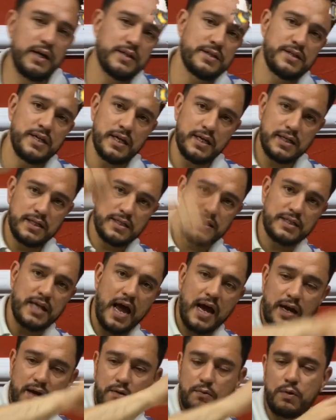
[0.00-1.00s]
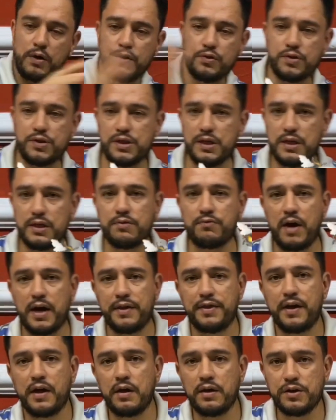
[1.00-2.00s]
Zigzag, what you see right
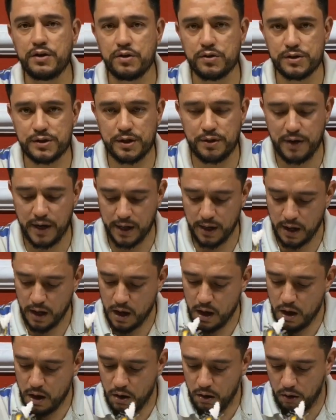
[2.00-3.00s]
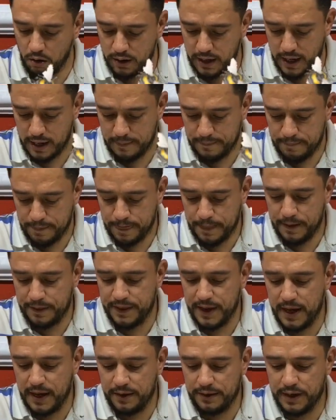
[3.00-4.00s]
there in your screen. Okay,
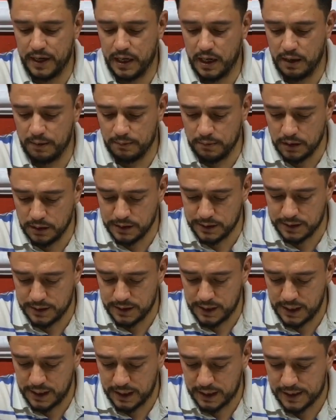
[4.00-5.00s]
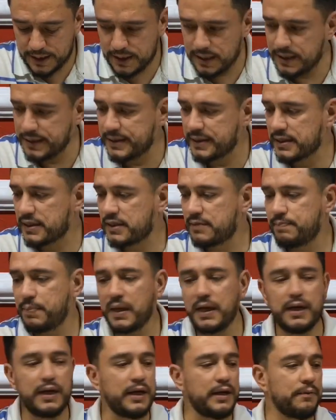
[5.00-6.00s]
then the number 6 is
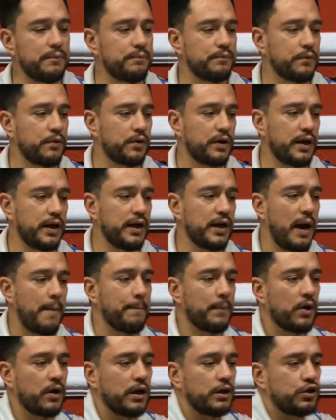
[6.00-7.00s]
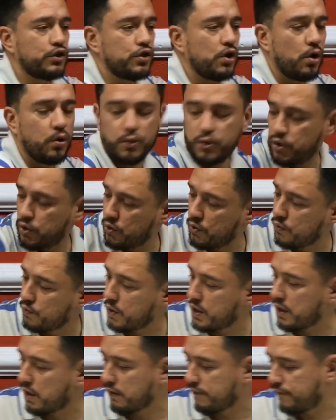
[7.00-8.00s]
spinning, okay? I'm gonna show you,
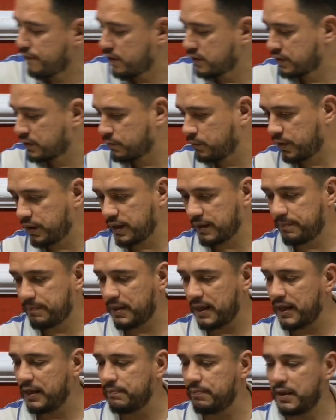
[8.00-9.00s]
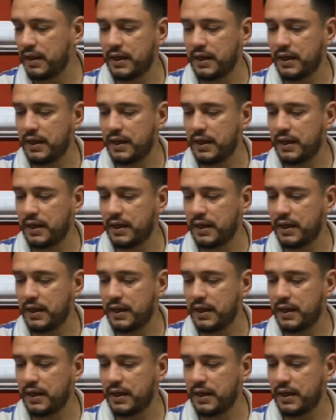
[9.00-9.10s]
well, first with the blade.